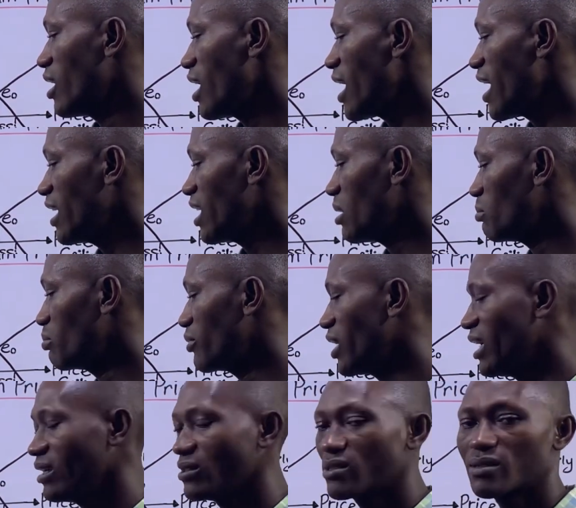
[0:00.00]
higher
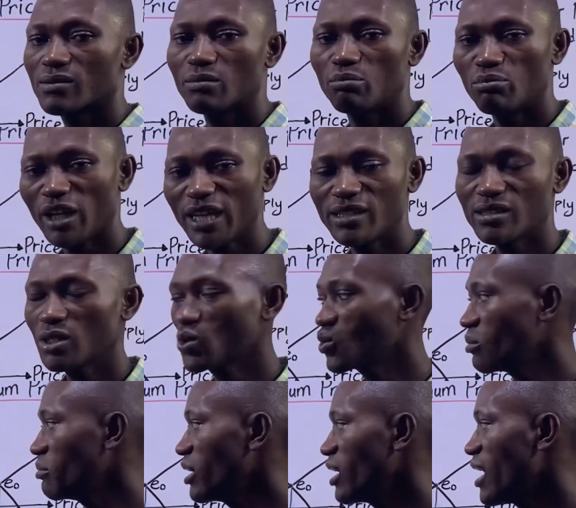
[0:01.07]
price. Prices
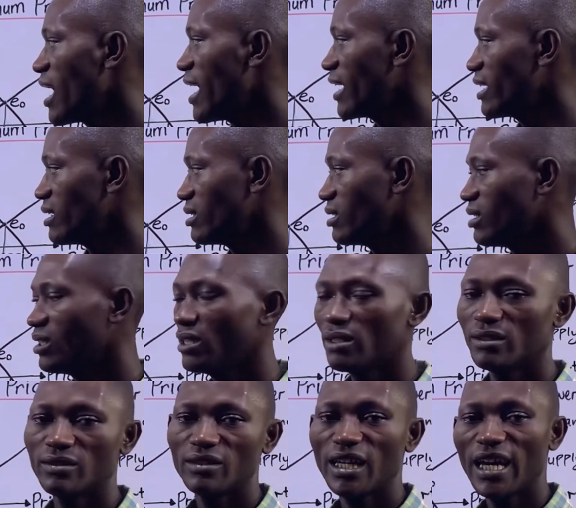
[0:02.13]
will be higher
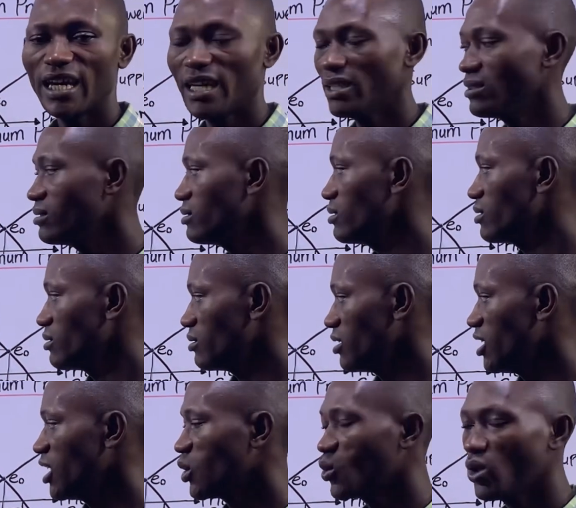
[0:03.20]
than
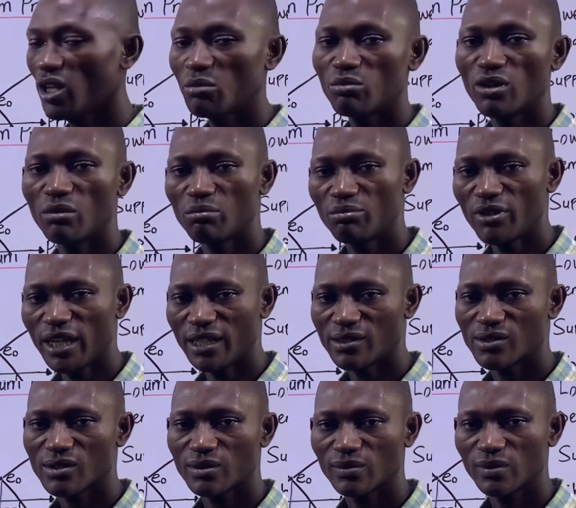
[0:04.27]
the equilibrium
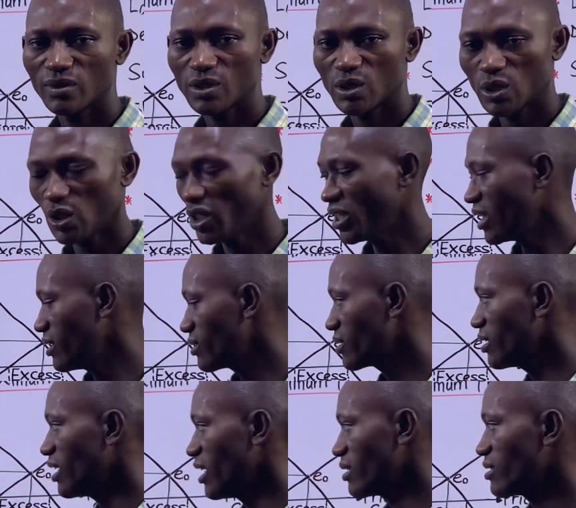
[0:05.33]
price. So you can see
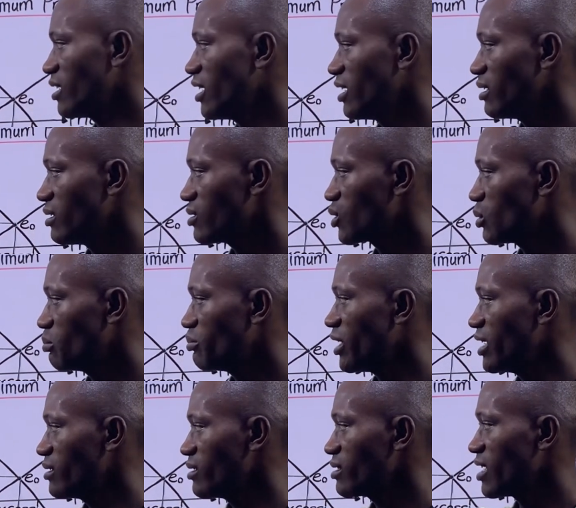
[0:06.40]
that here. So
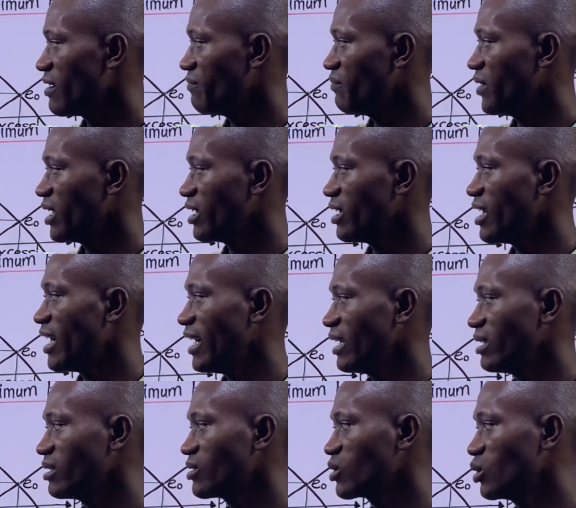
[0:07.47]
prices are very high.
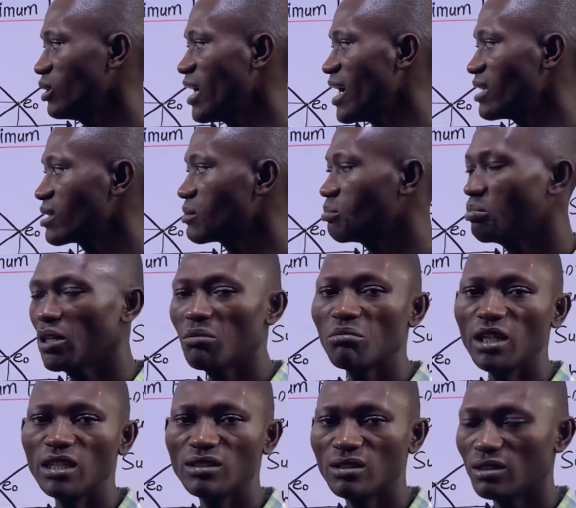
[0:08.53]
So that's
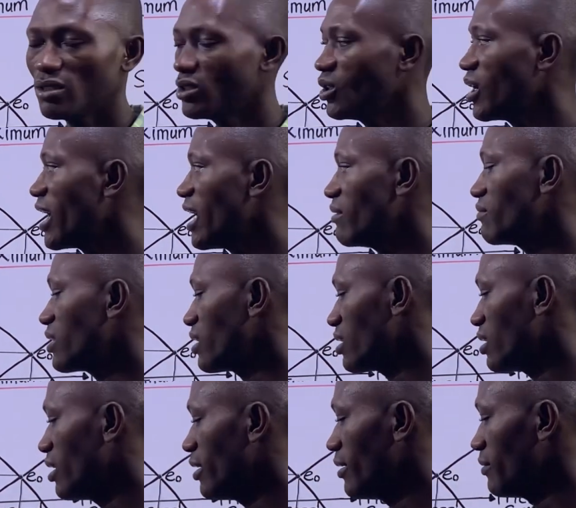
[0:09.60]
payment you have here.
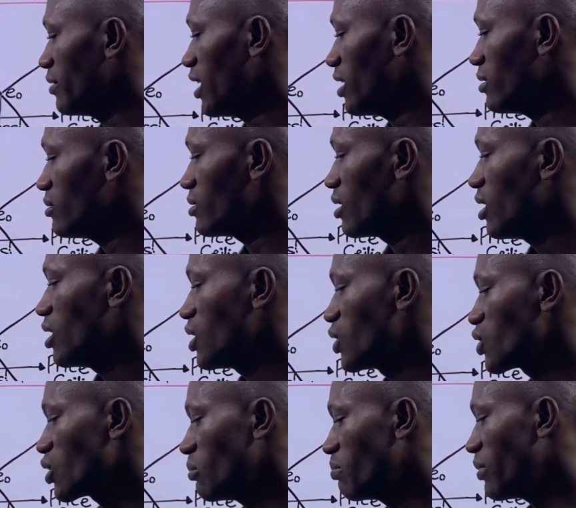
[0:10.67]
Then
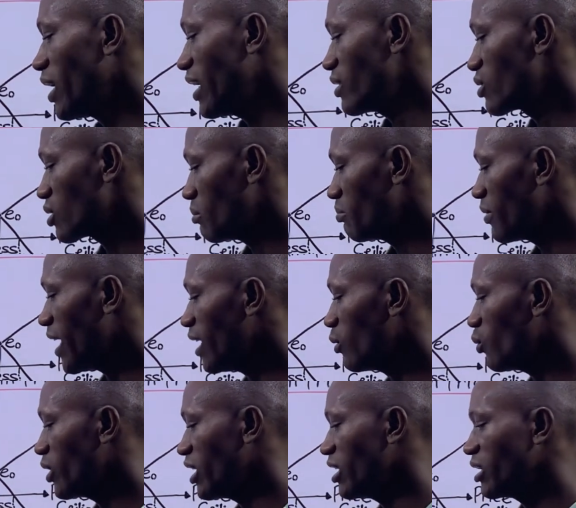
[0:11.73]
supply. Supply
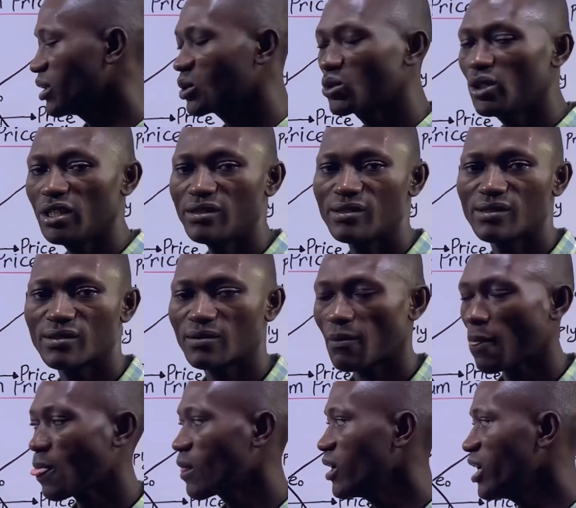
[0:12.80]
will increase.
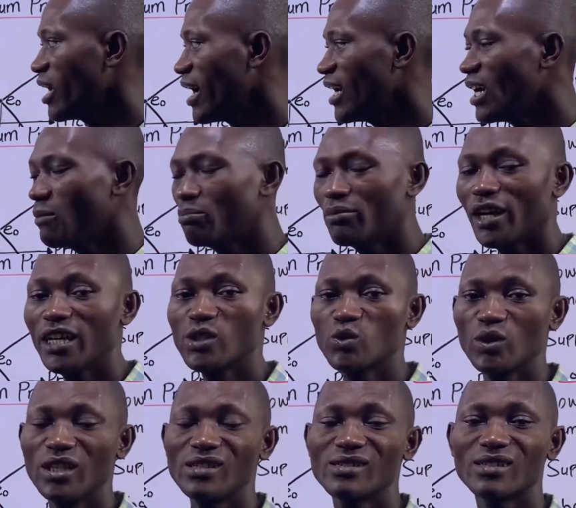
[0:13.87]
A higher price
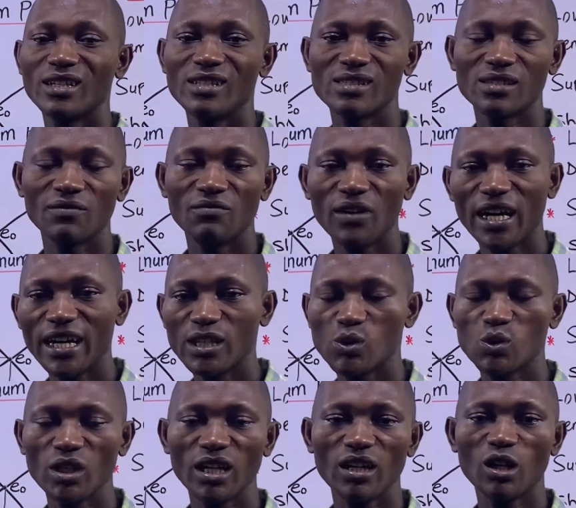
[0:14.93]
will incentivize,
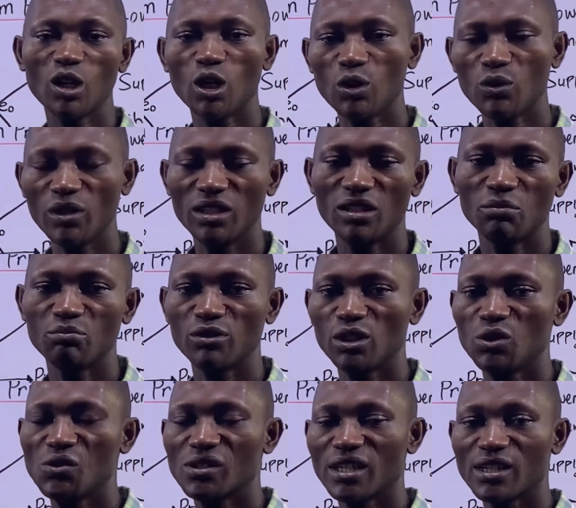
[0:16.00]
will encourage the
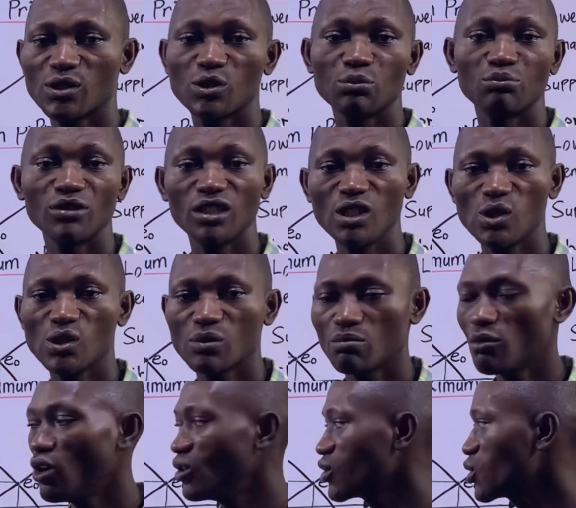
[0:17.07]
producers to produce
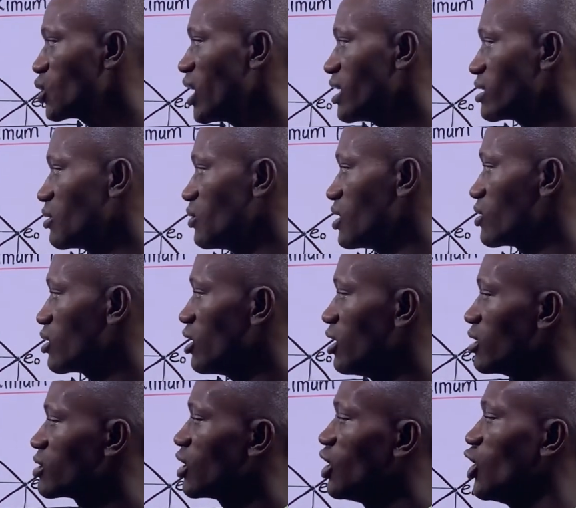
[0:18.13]
more. So as a
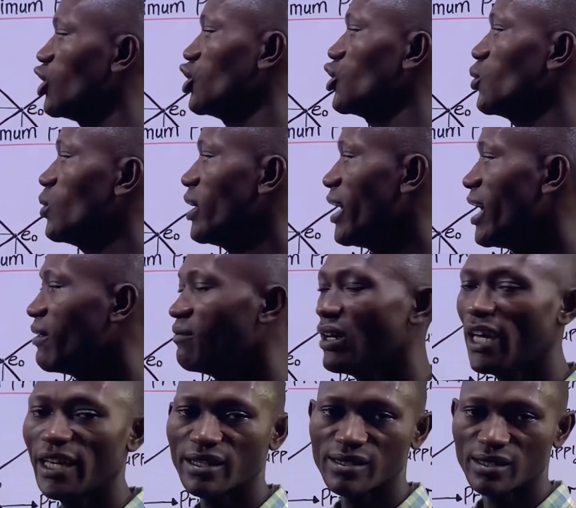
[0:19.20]
result, you will have
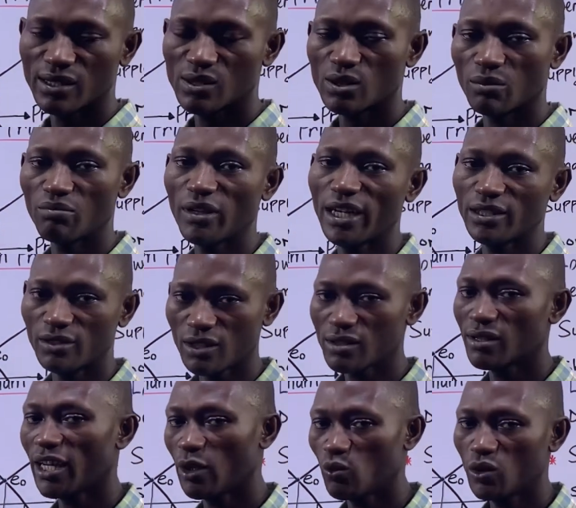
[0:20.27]
excess supply, just
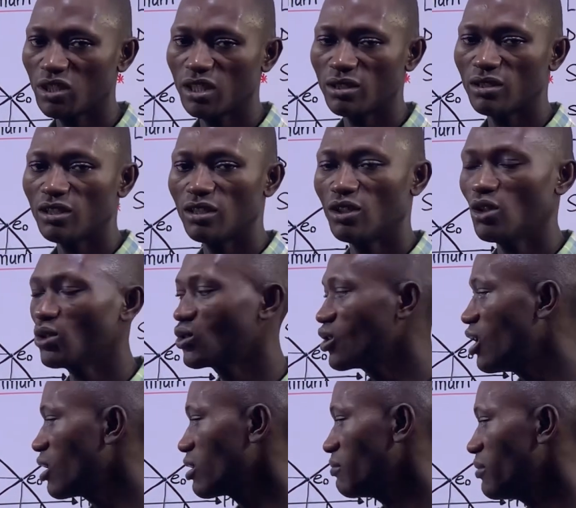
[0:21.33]
like we did,
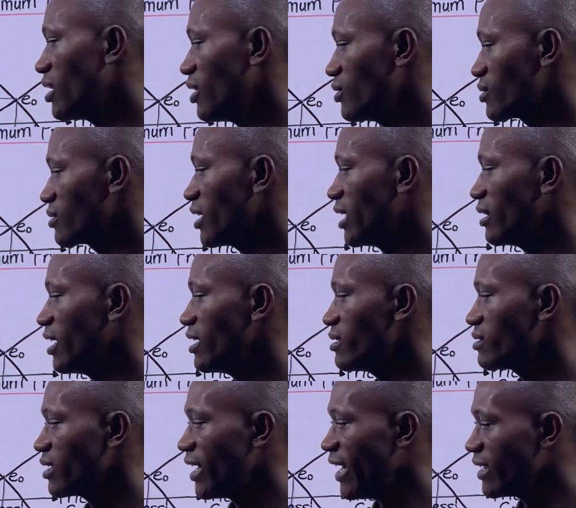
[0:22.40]
talk about that there
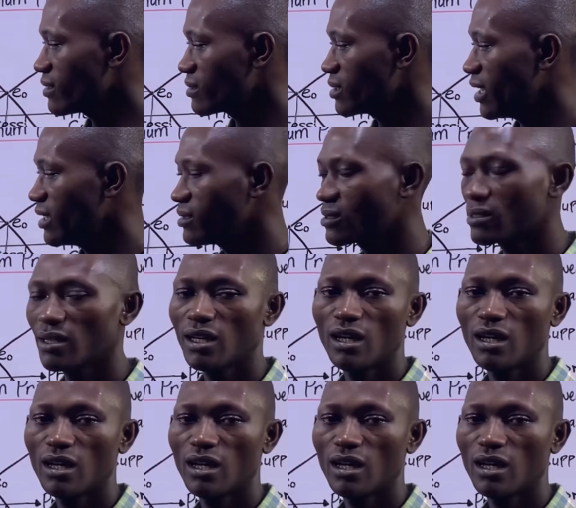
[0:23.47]
is excess